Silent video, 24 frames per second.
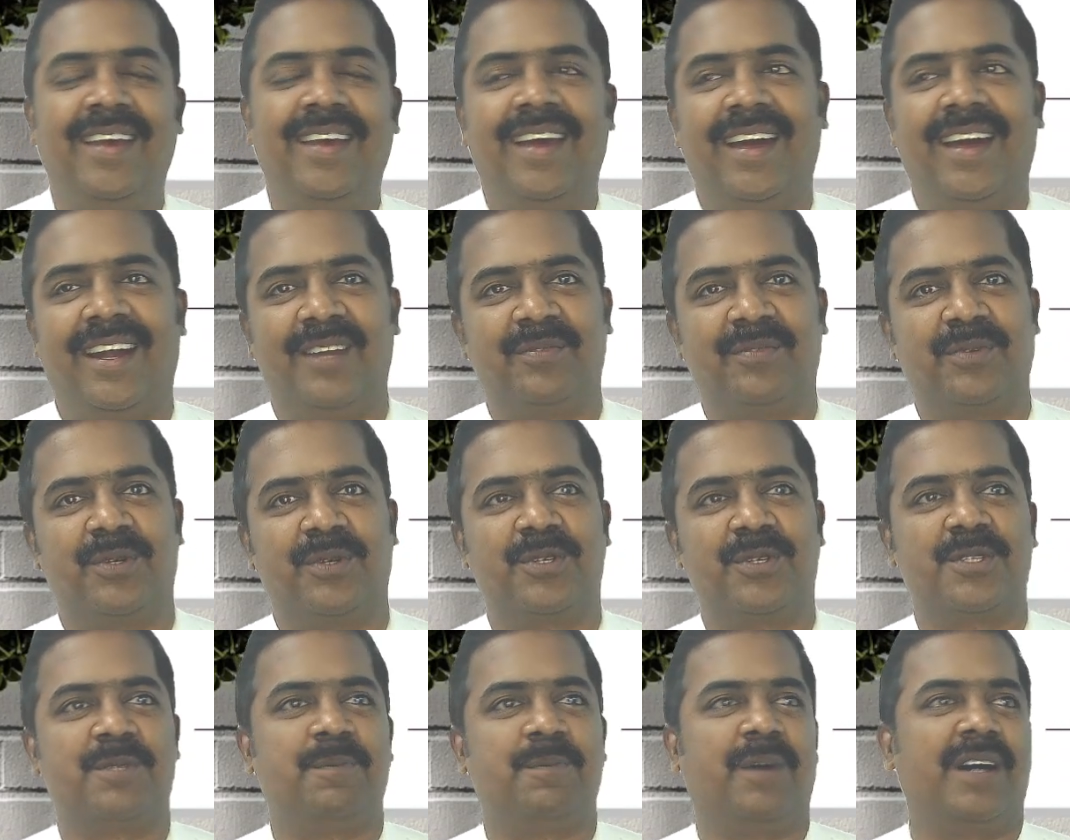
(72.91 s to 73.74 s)
And of
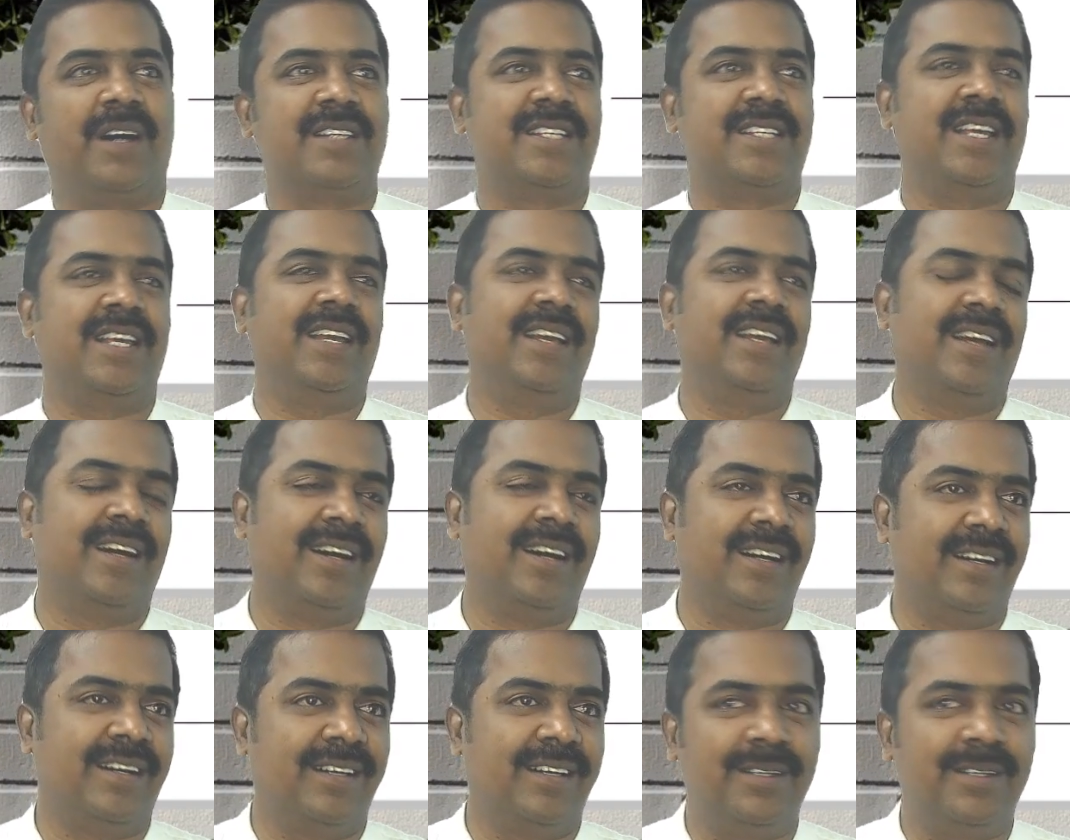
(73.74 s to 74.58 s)
course, passing
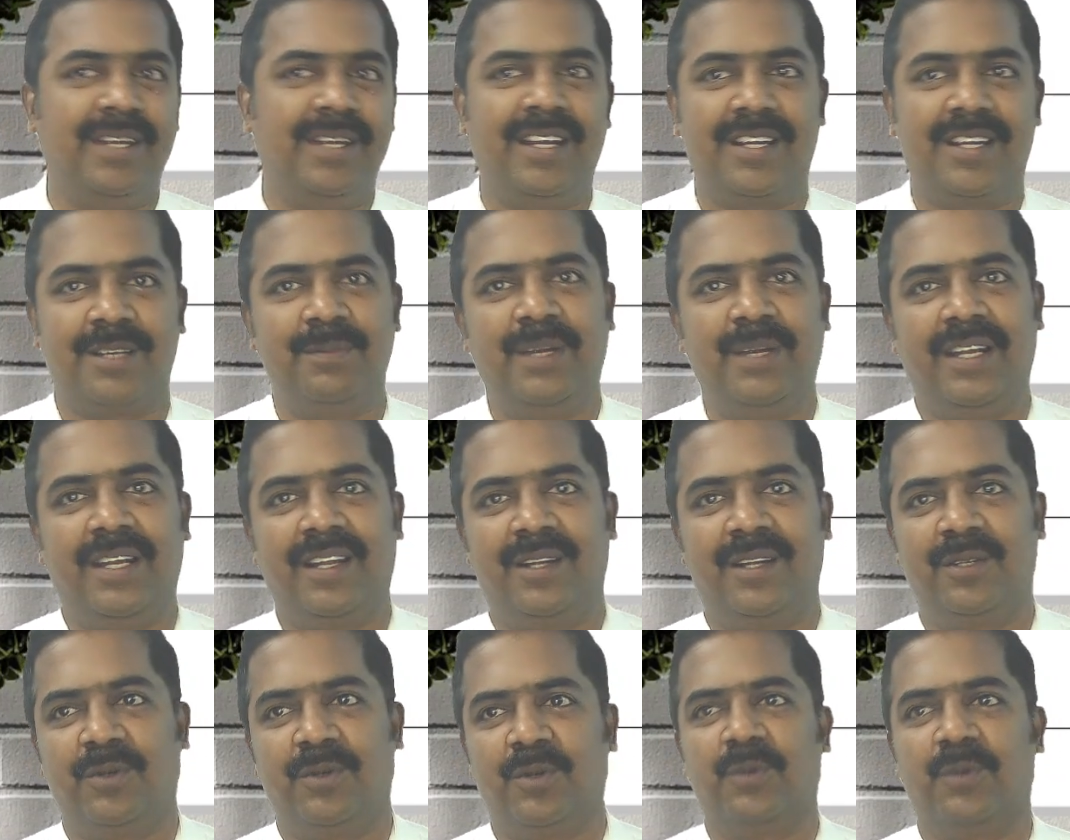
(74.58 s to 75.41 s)
uh,
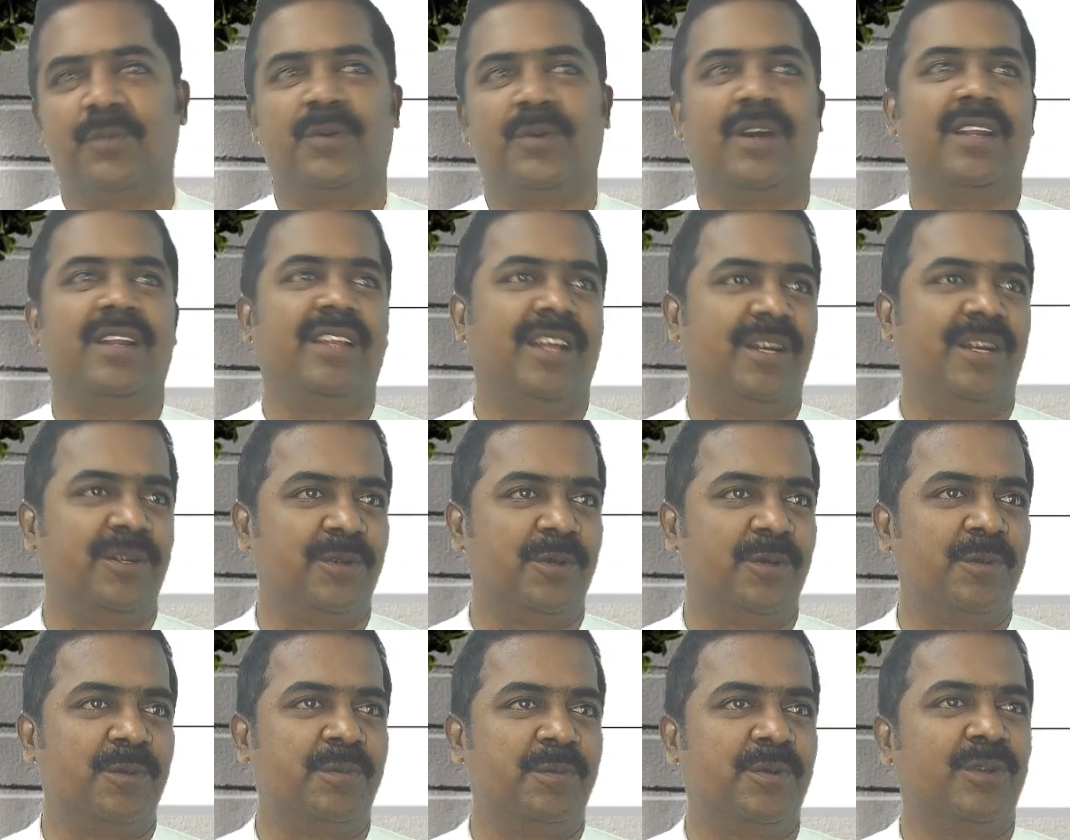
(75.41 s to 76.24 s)
intermediate group 1, then
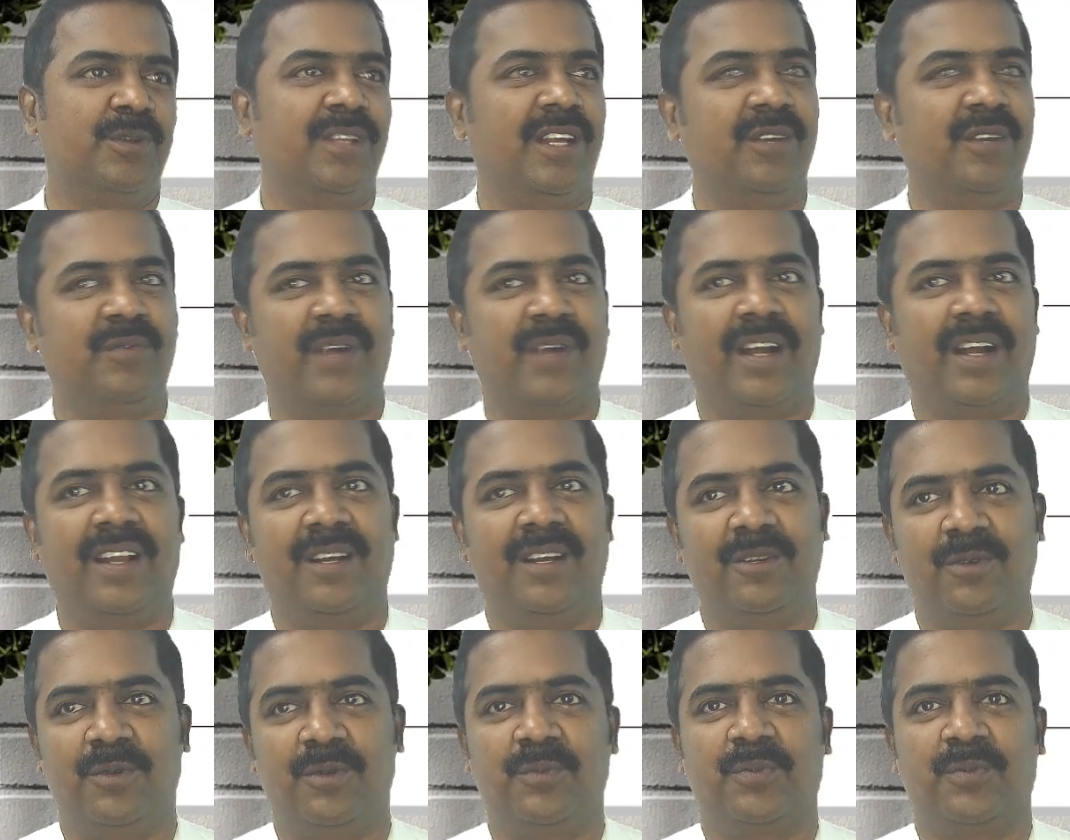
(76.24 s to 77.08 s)
group 2, then final
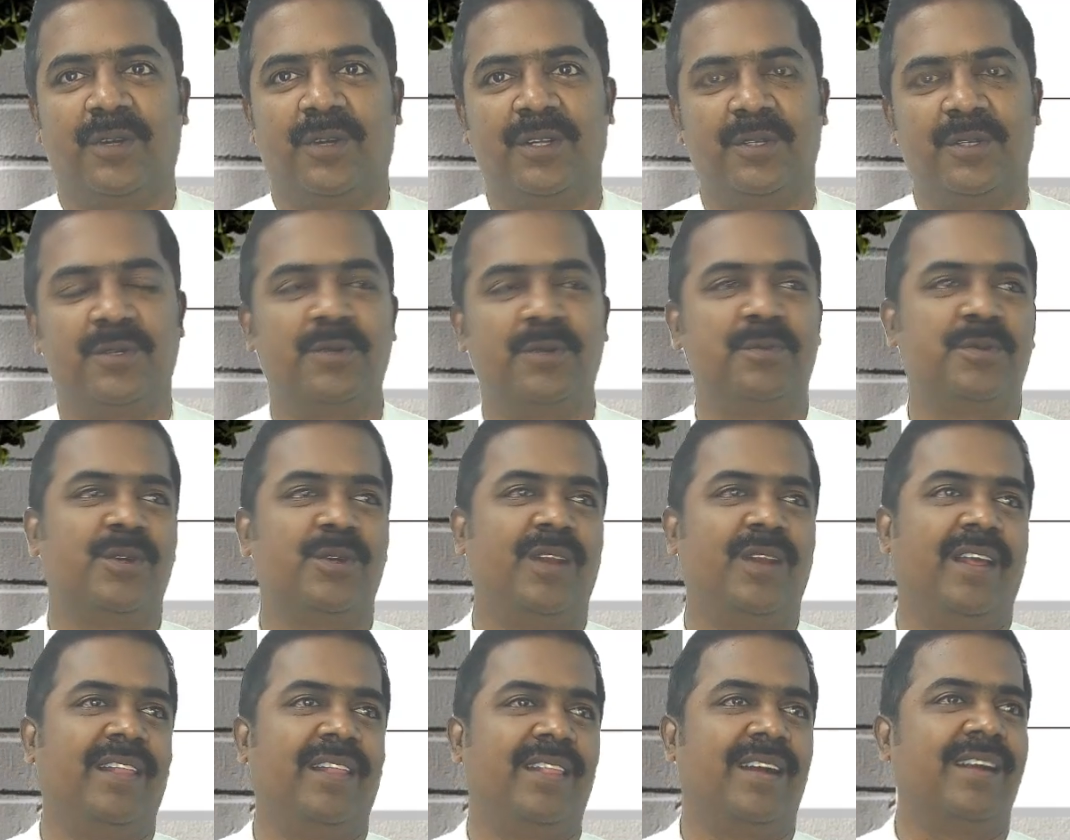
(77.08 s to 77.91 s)
group 1, group 2
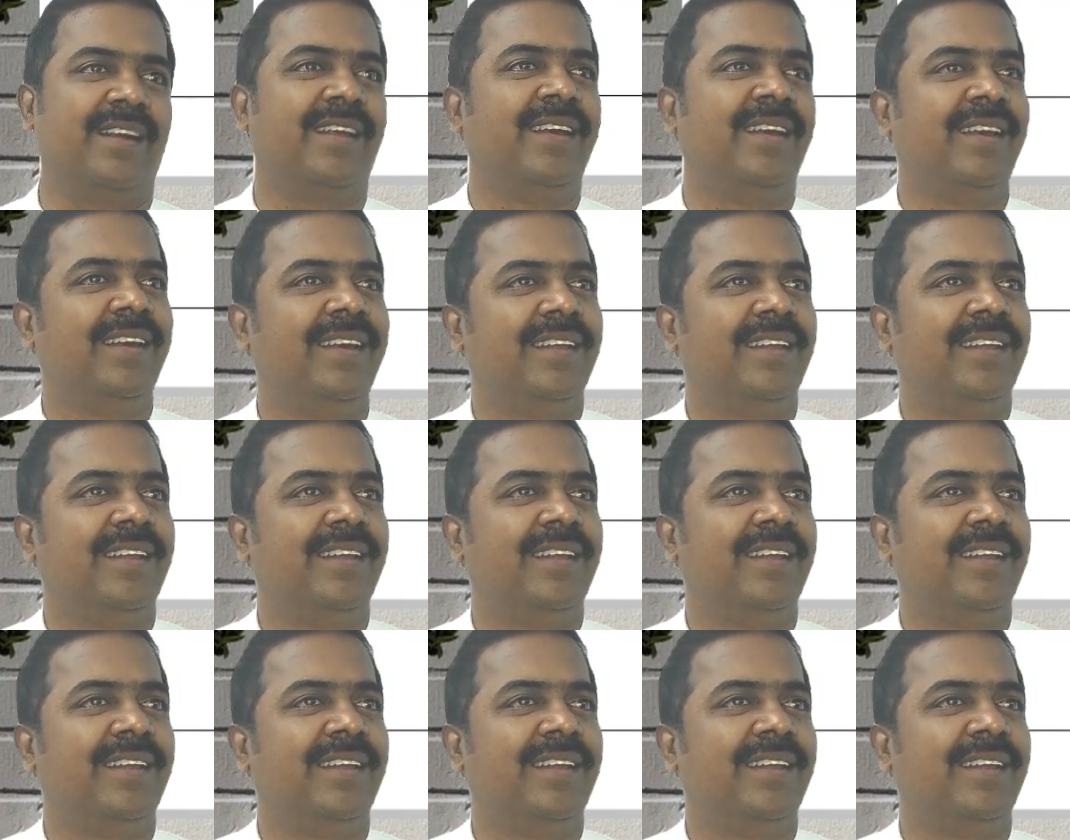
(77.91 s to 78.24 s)
like that.